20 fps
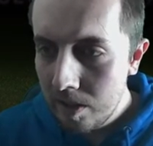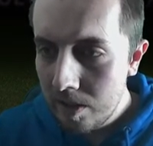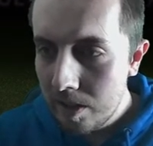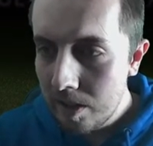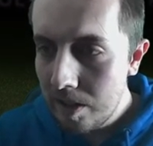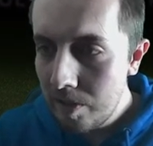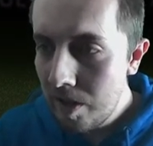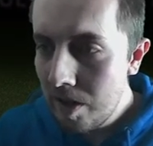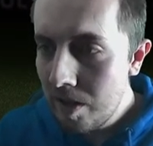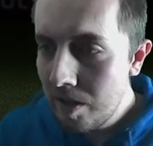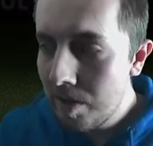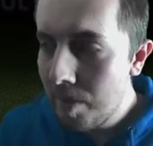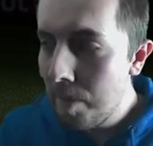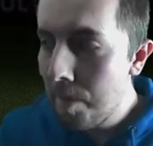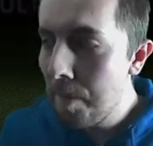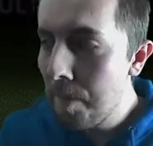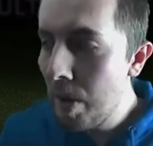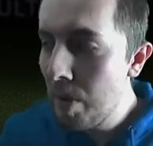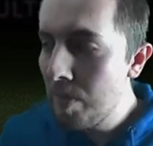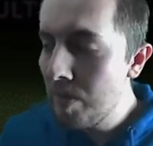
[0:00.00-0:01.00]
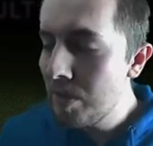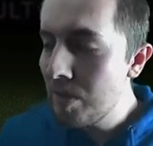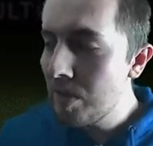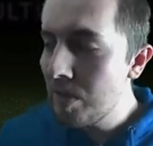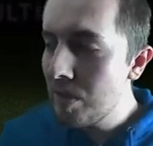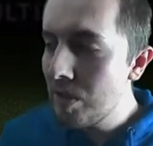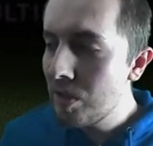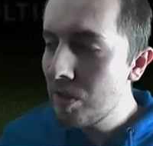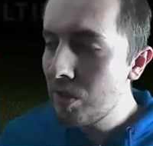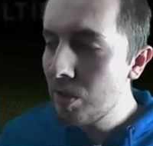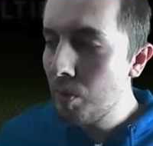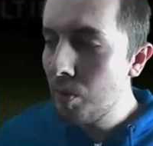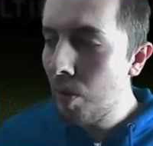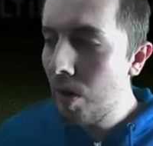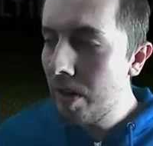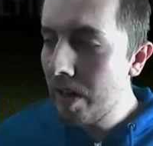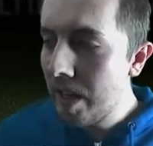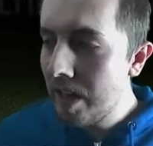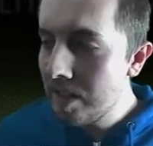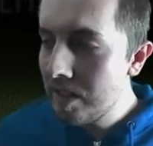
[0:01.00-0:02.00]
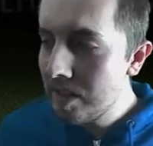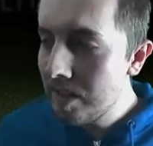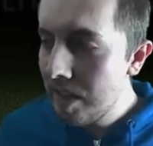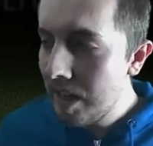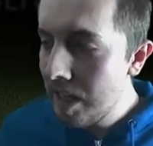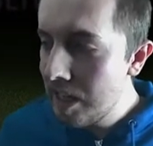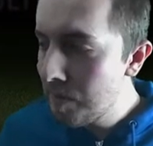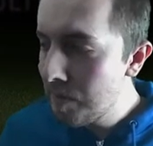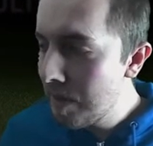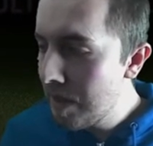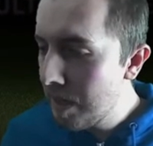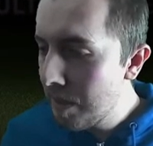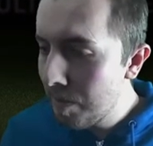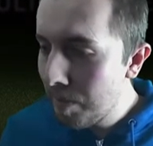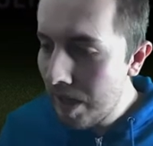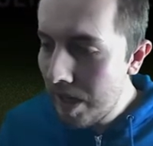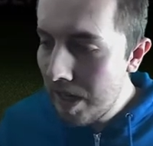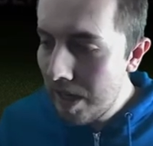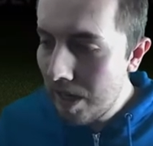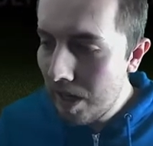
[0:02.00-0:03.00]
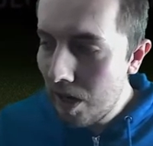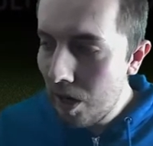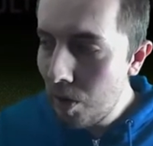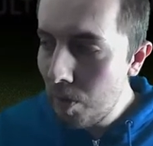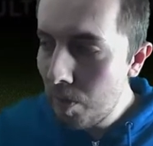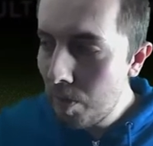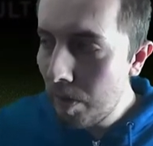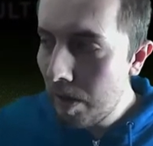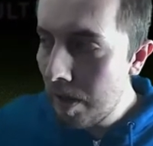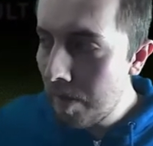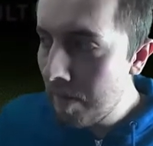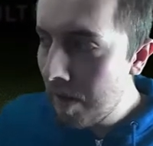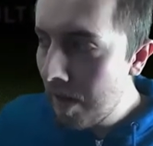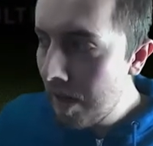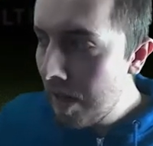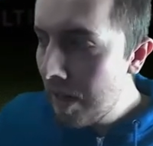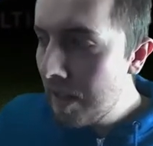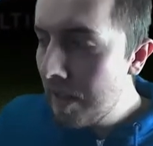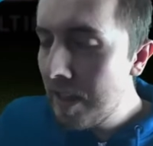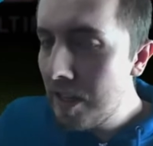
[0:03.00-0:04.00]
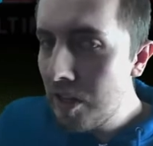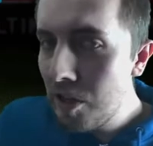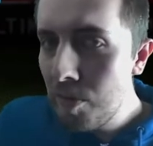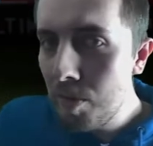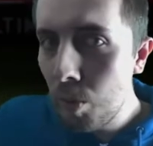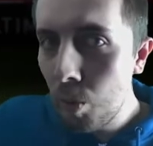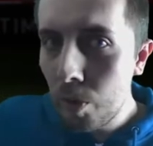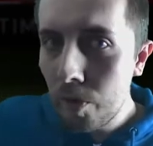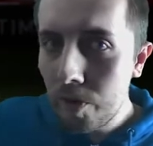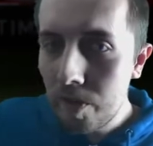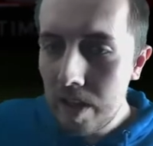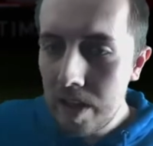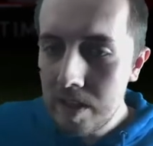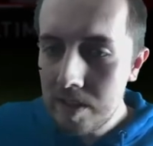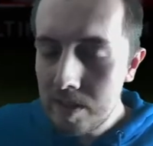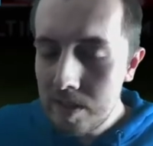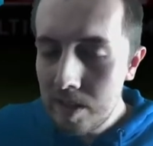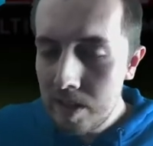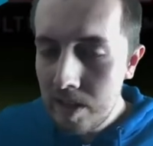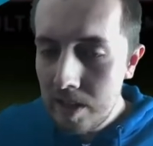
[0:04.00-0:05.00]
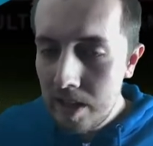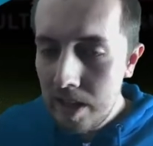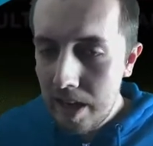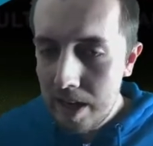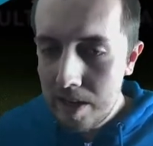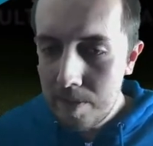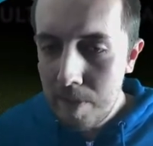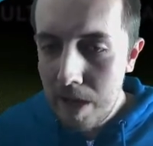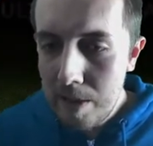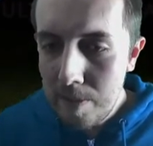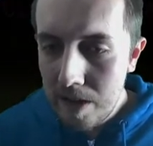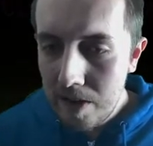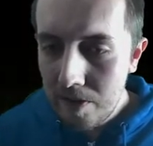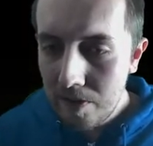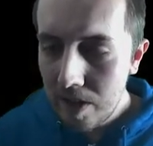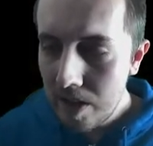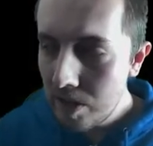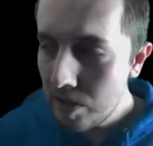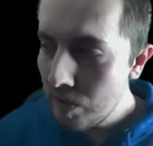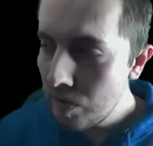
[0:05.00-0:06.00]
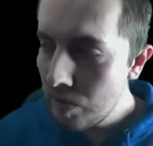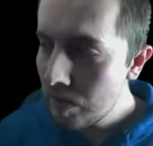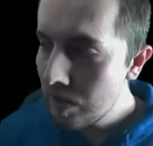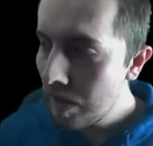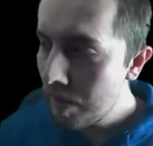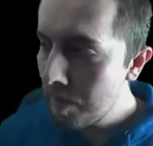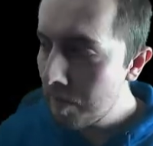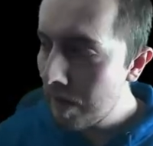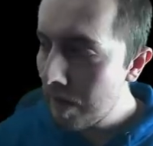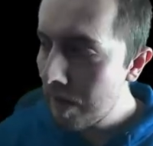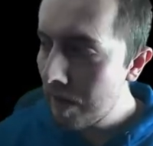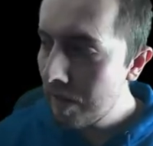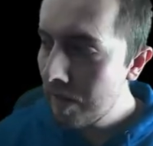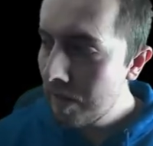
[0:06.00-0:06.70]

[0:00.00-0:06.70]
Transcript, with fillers: And there we are. Moments Suarez has been complete. I hope they do more of this. And maybe if they do some,